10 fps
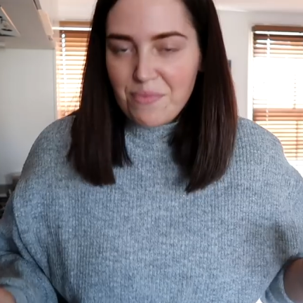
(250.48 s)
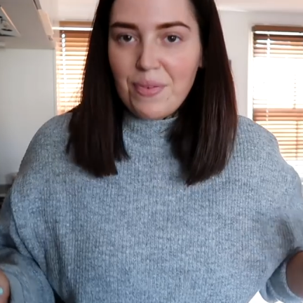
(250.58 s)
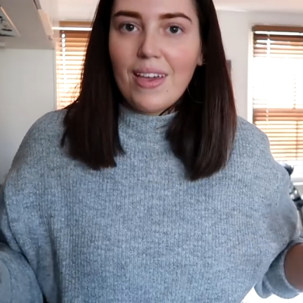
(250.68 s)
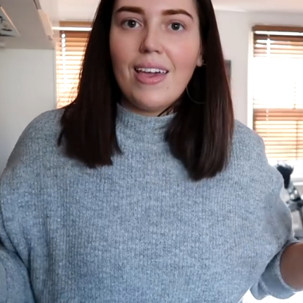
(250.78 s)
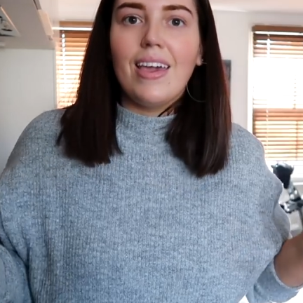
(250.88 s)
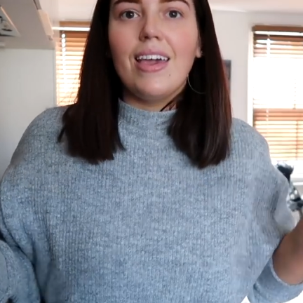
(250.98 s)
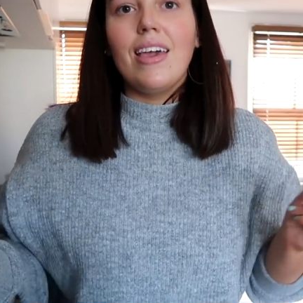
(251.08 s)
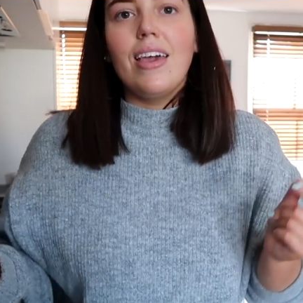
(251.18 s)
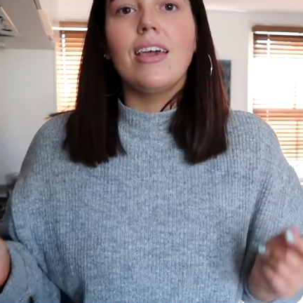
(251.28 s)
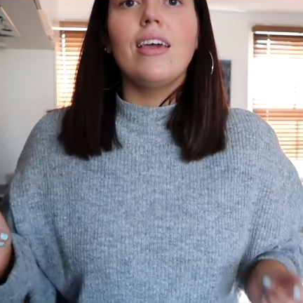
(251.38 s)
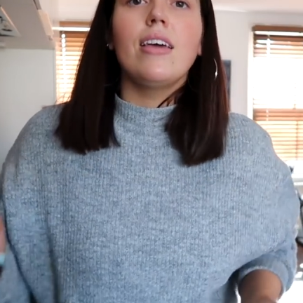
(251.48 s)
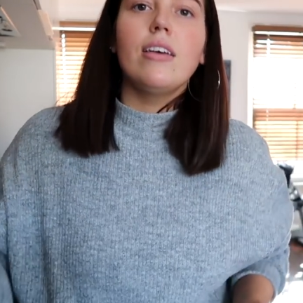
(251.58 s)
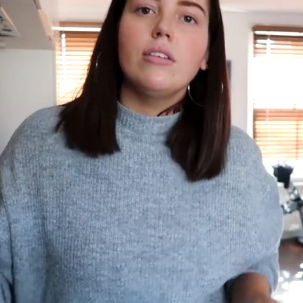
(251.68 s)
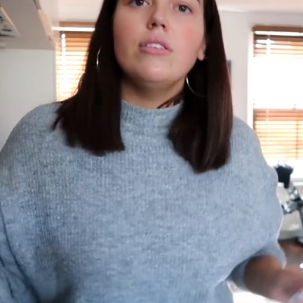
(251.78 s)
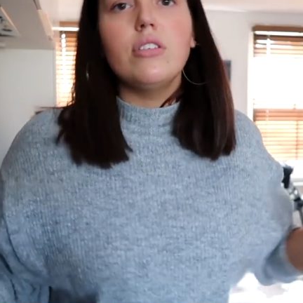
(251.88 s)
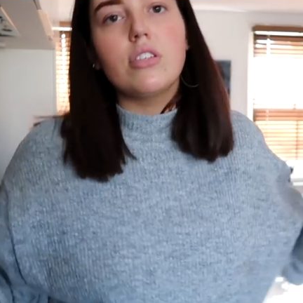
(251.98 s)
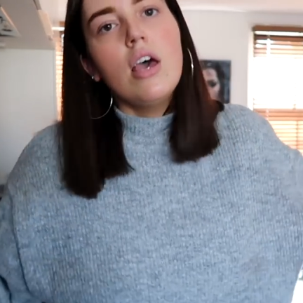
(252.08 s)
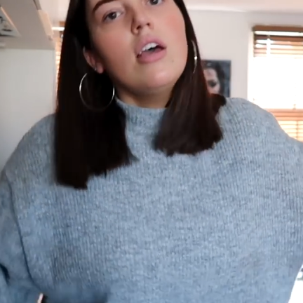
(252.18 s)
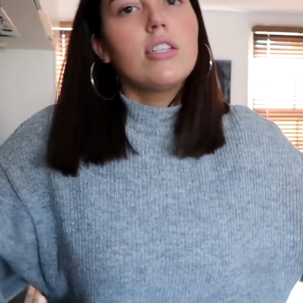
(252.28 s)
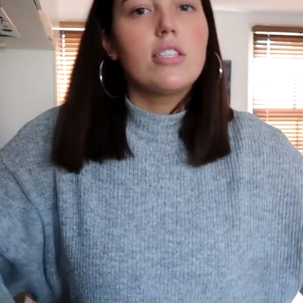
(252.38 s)
It appeals
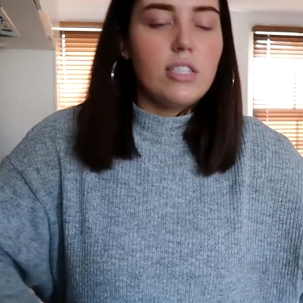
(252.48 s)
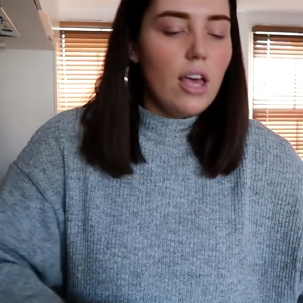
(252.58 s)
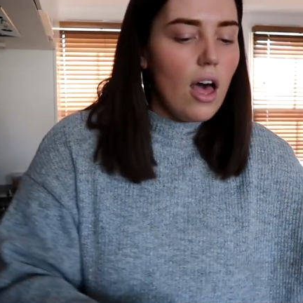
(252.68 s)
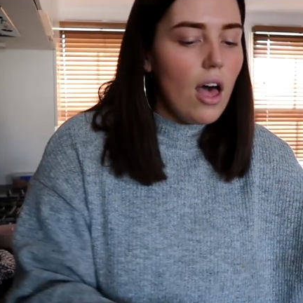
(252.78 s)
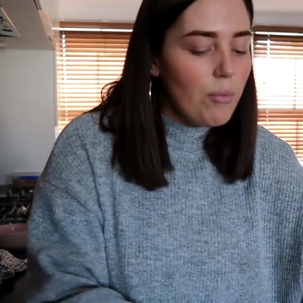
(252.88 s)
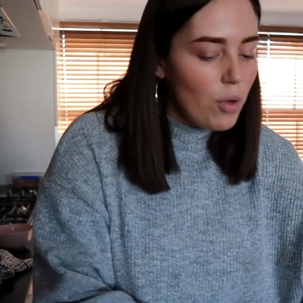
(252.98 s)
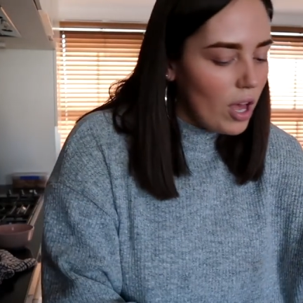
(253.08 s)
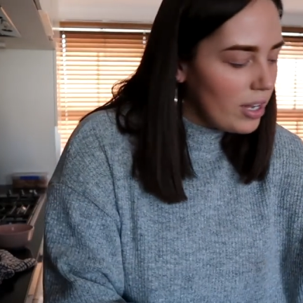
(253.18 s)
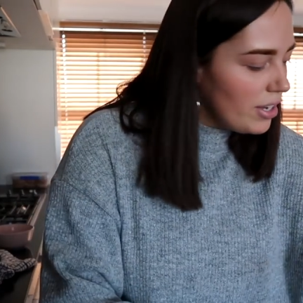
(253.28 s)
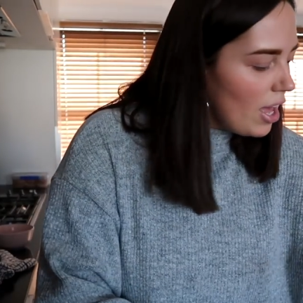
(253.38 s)
to someone